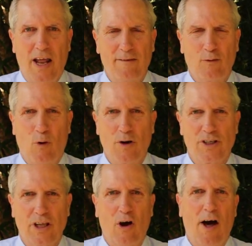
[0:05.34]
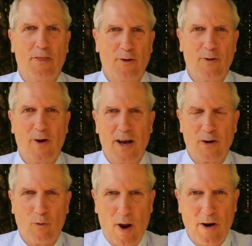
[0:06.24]
and of course the author
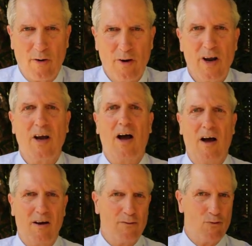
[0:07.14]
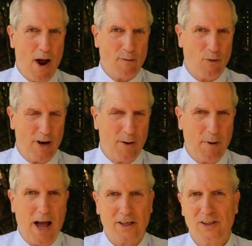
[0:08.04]
and creator of Driver Ed in a
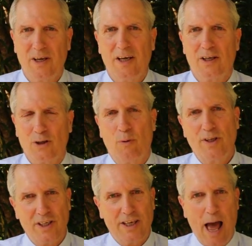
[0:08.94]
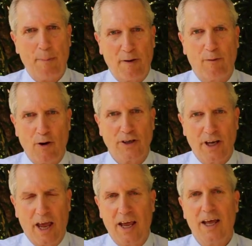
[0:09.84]
Box. So what's the topic for
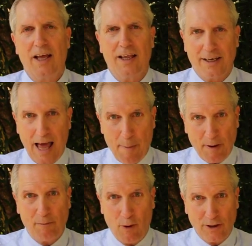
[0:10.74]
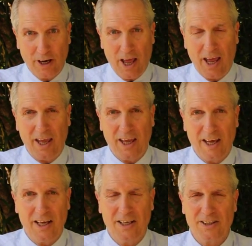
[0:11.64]
today? The topic for today
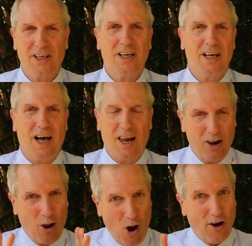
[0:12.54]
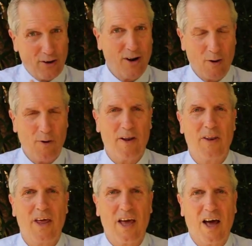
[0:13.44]
is a little article I
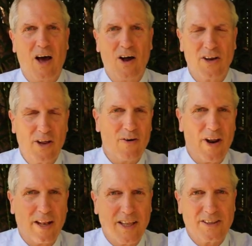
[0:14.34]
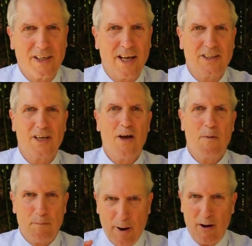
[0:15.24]
read on the internet that says
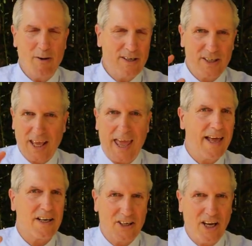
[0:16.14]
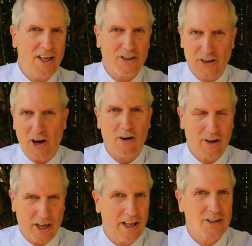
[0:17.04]
parents can't teach their
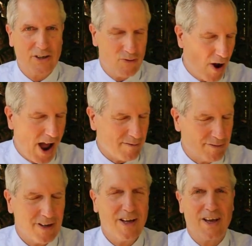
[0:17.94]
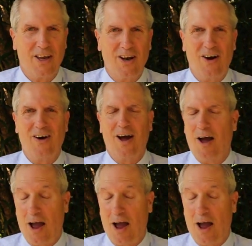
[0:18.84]
kids to drive. You know,